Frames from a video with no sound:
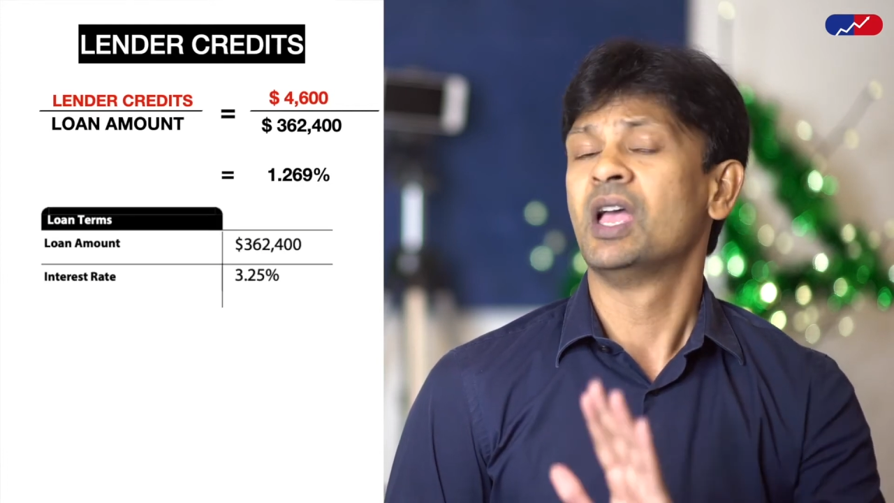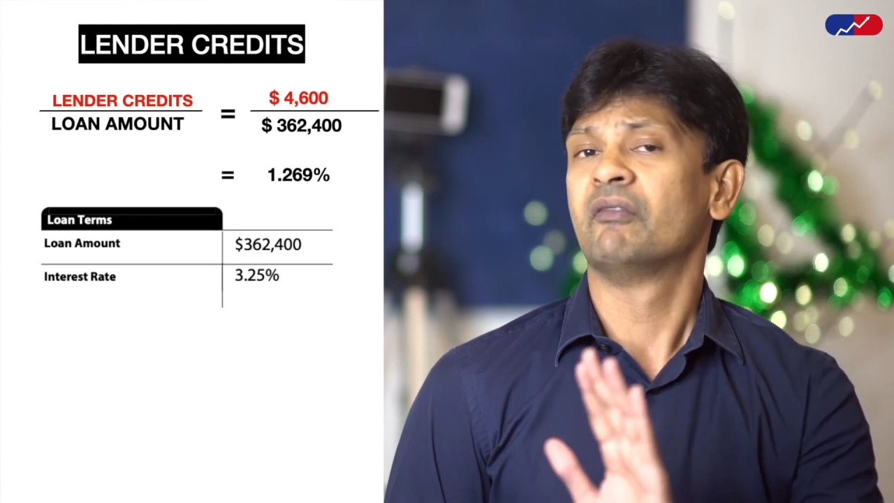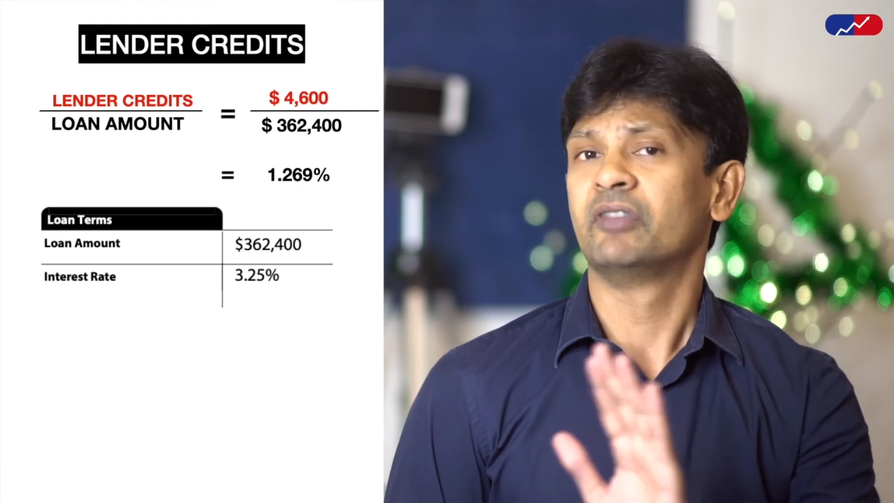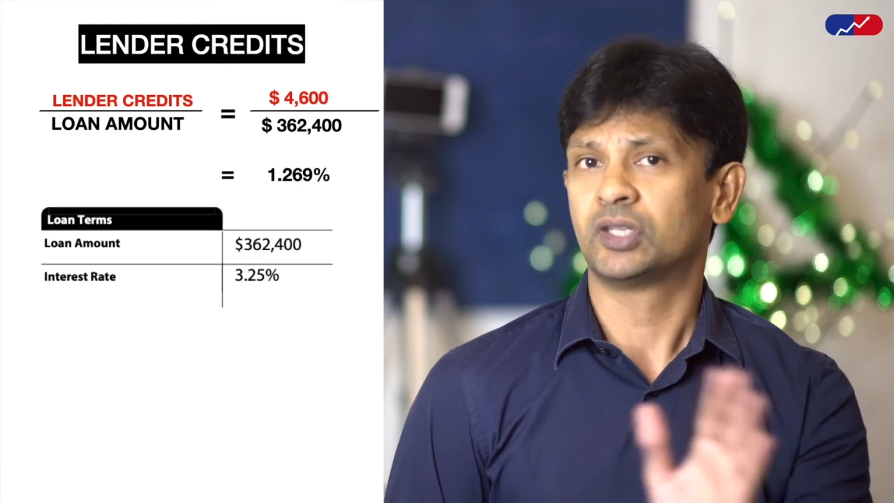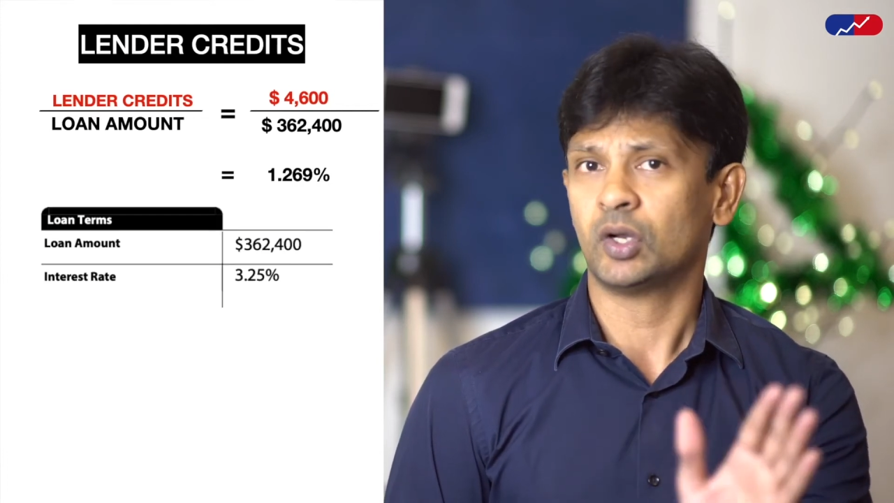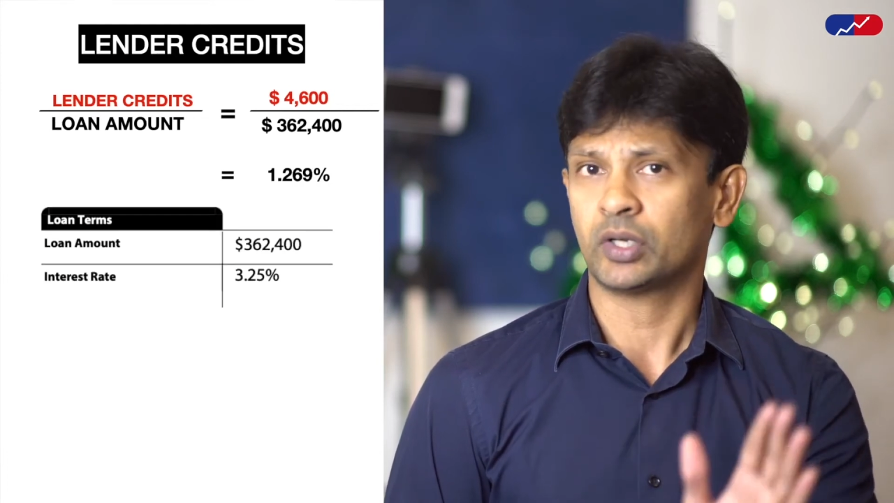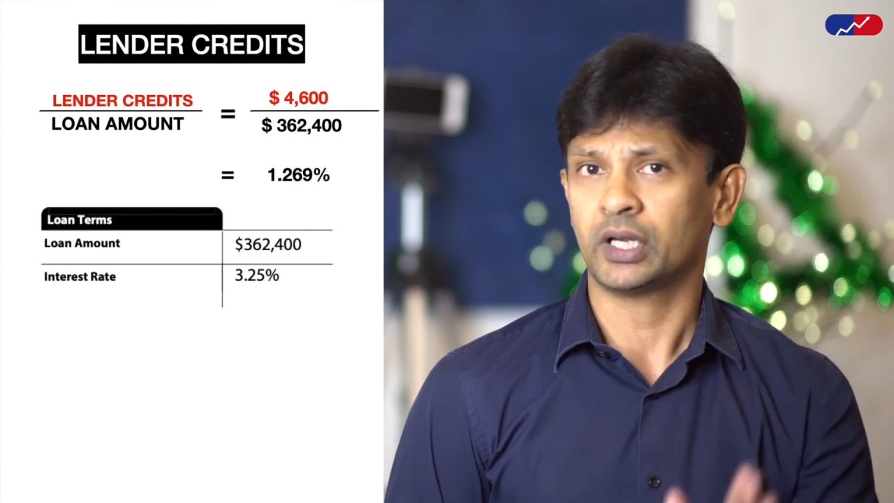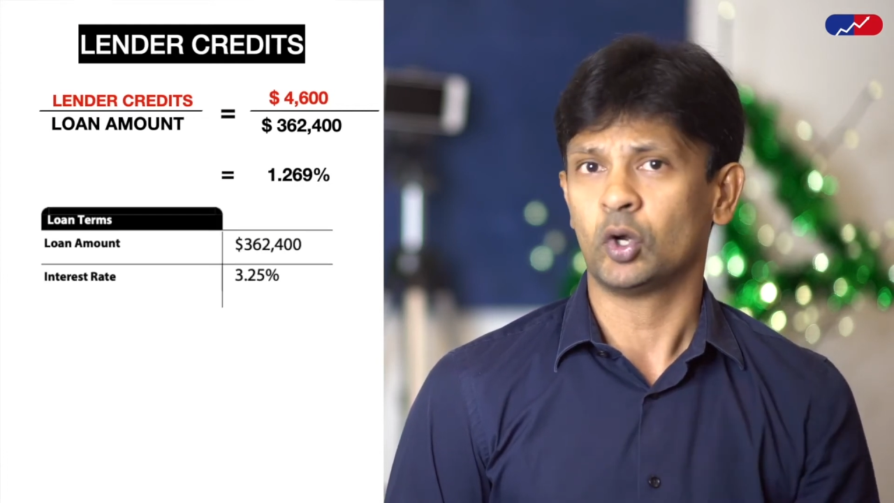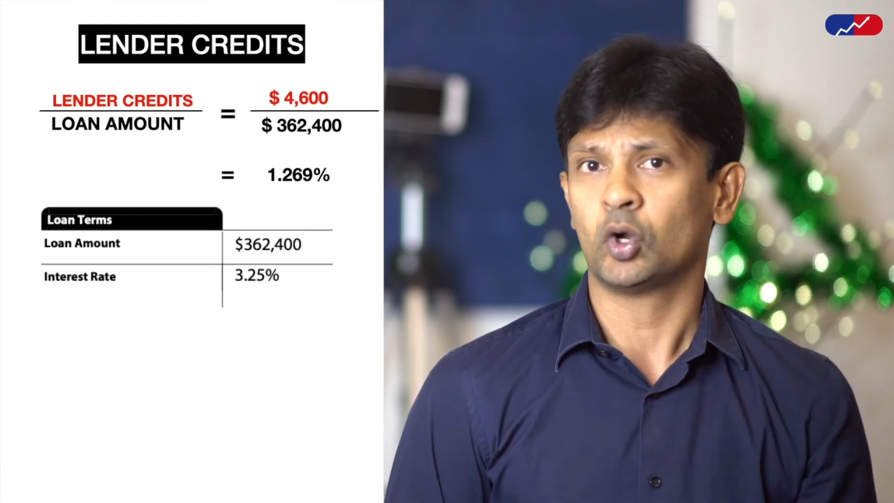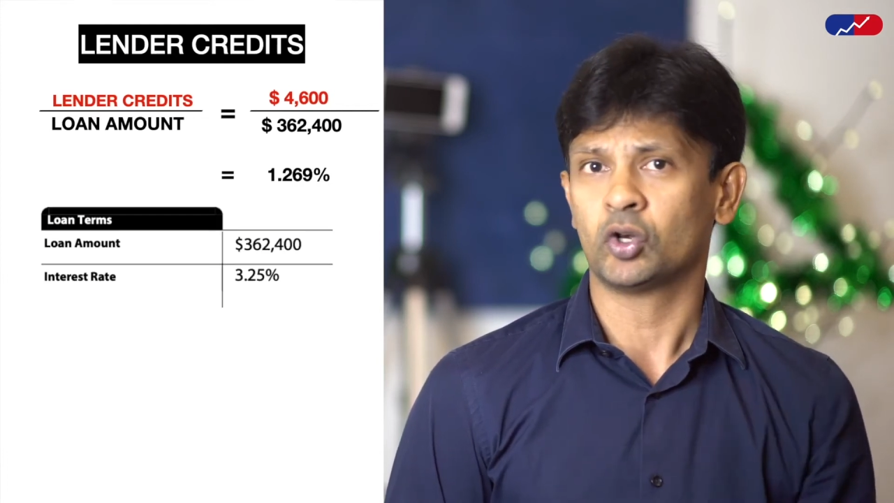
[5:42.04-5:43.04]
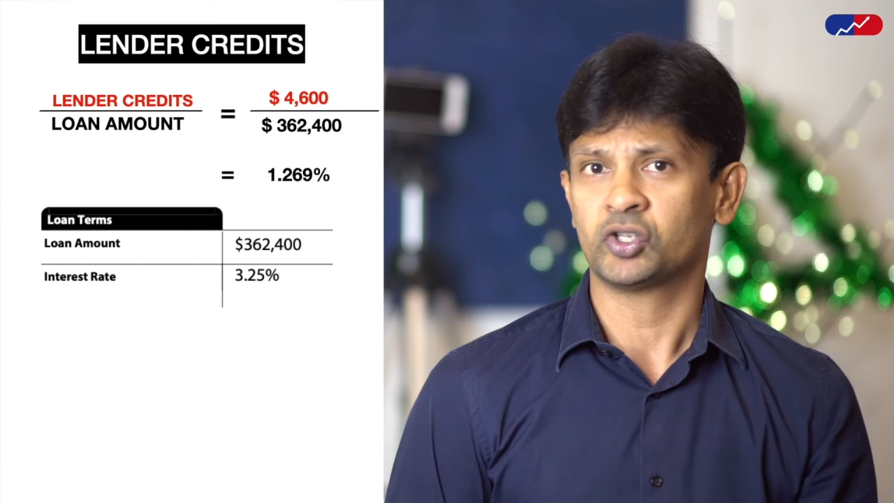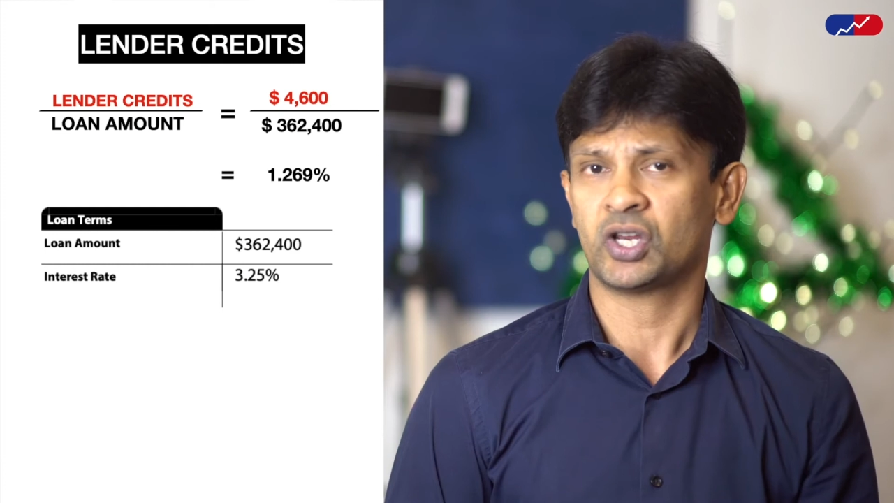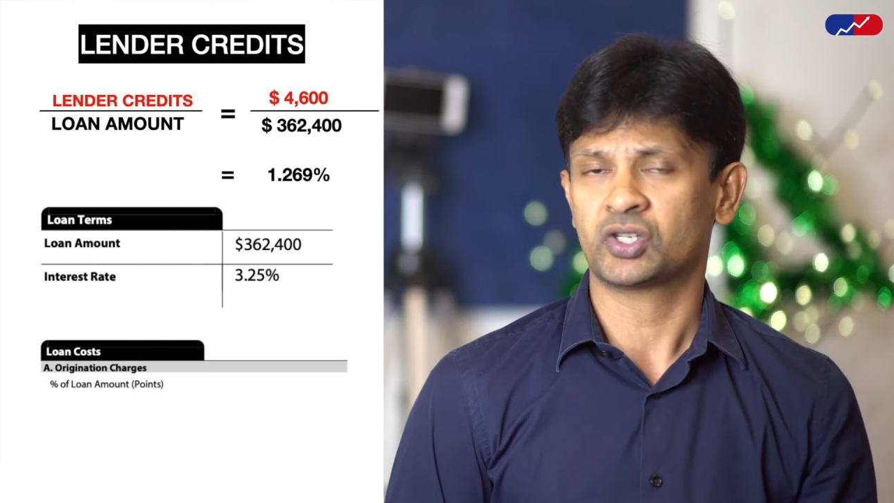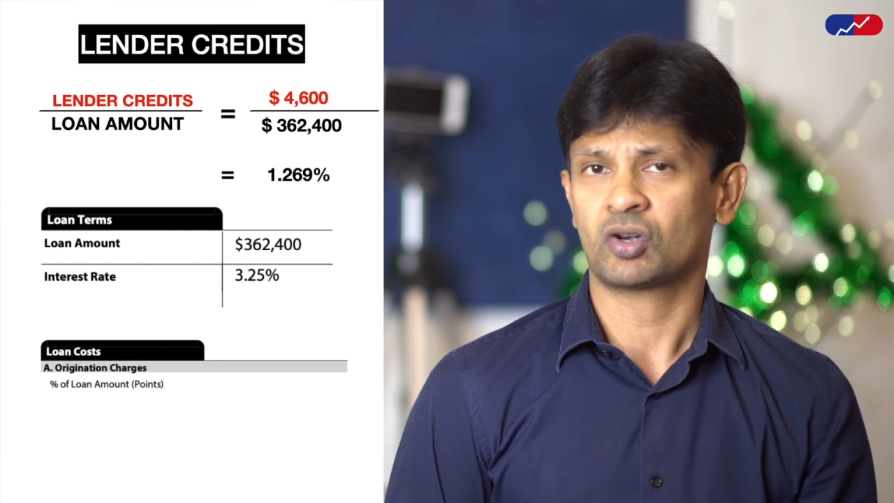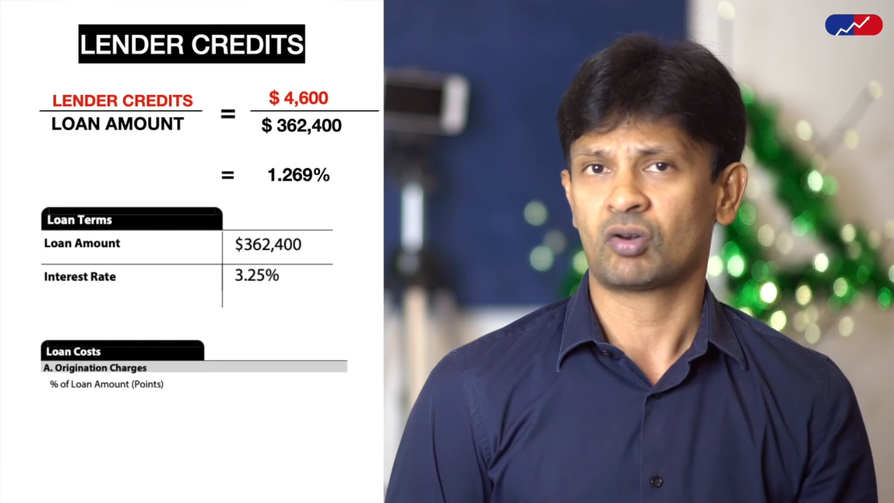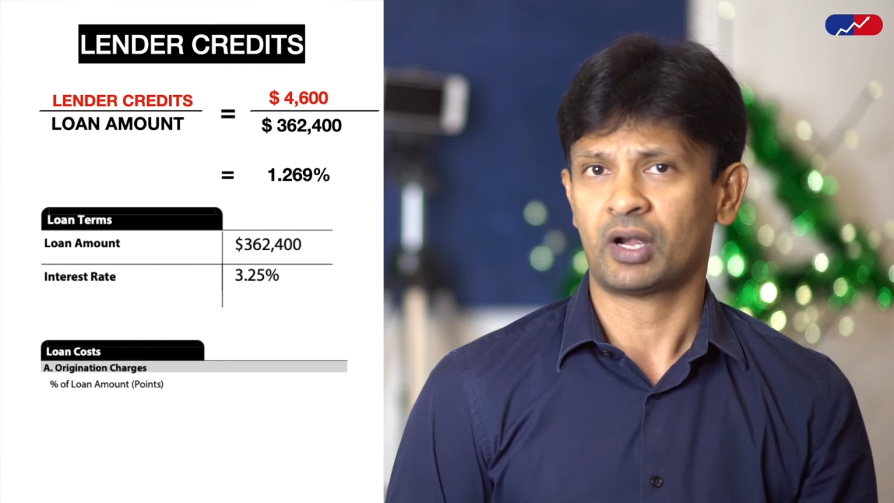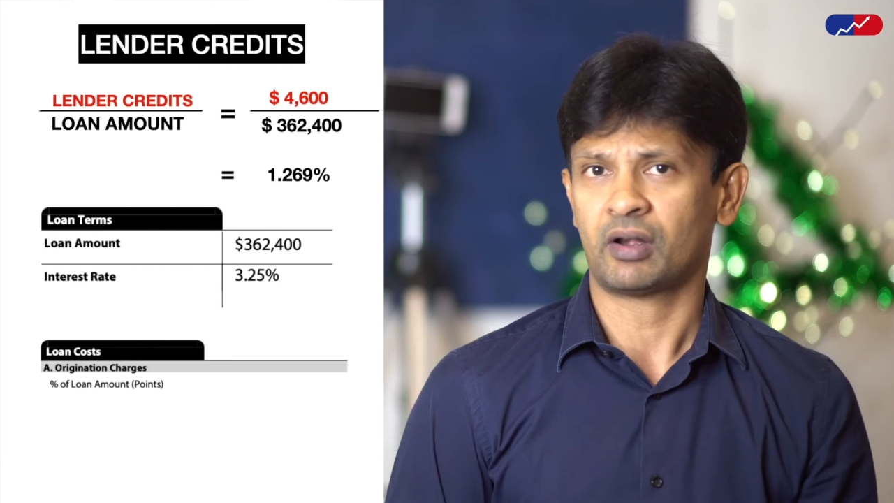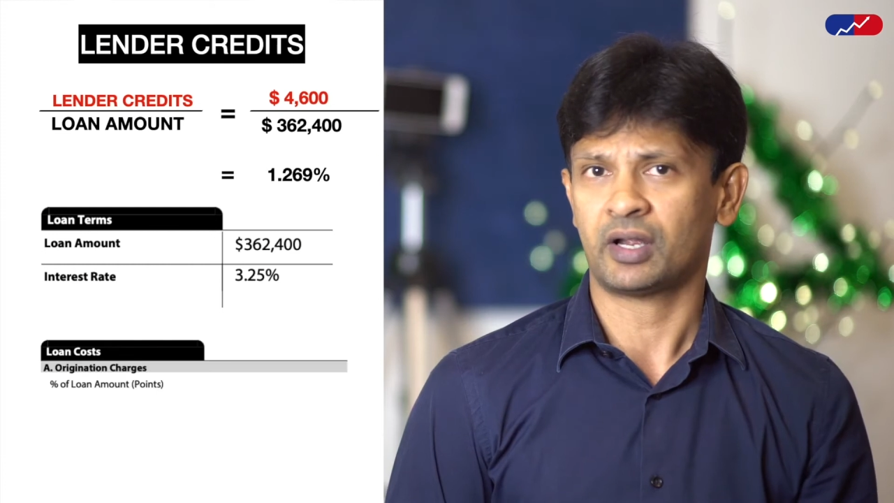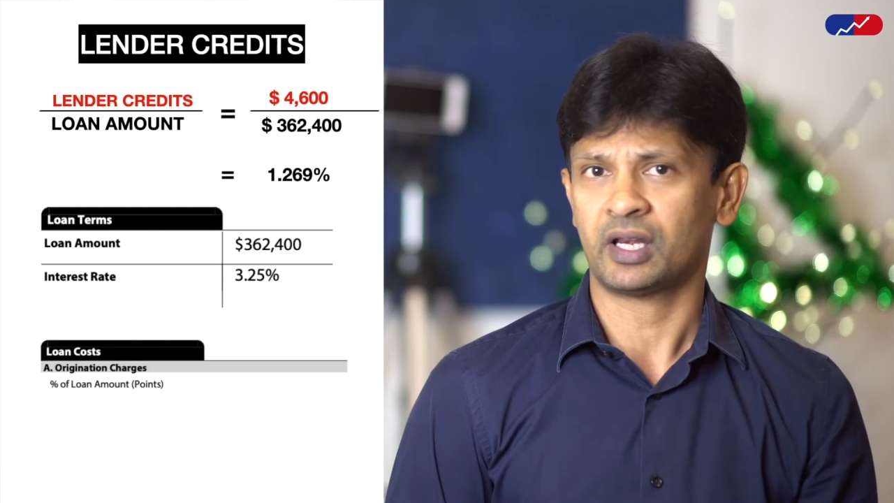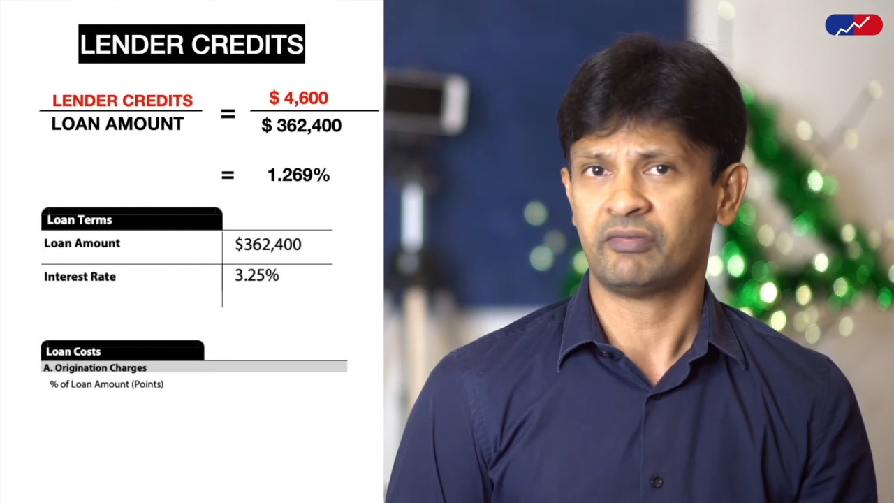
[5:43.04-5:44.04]
without any loan origination or
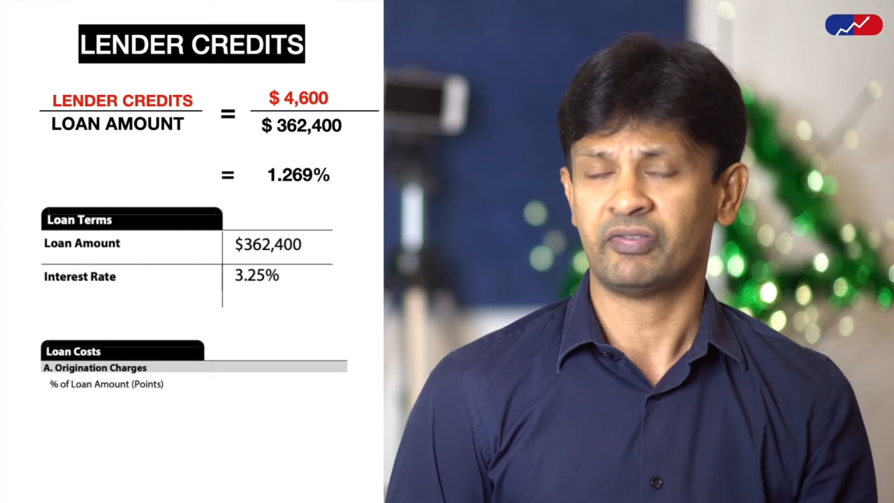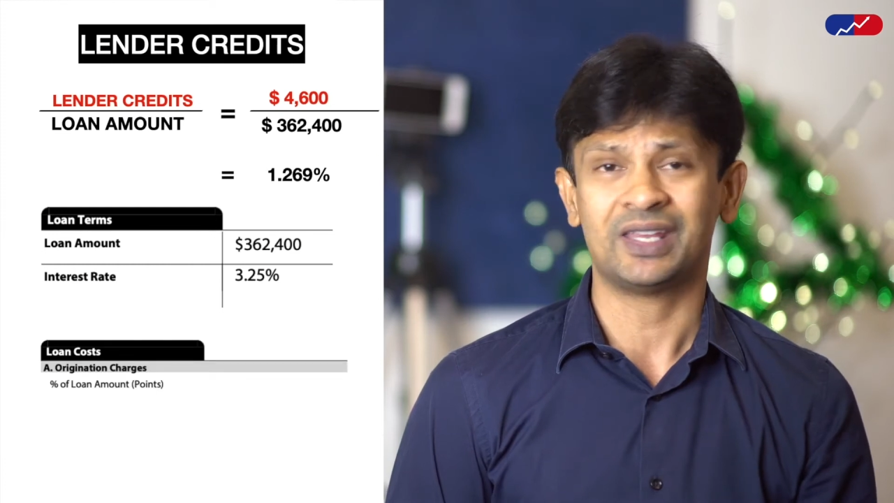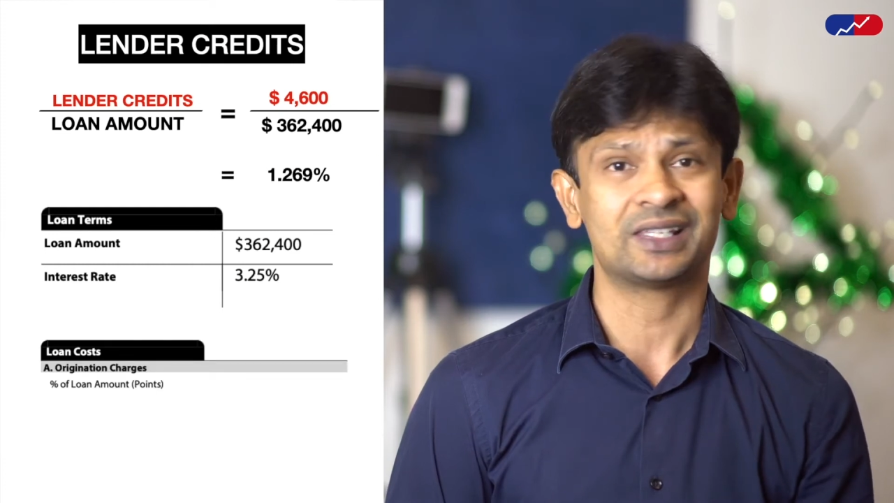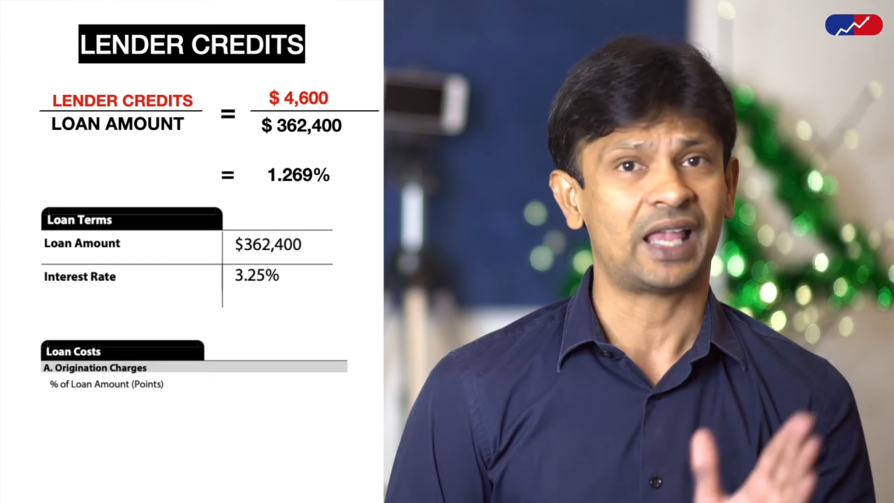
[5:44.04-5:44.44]
underwriting fees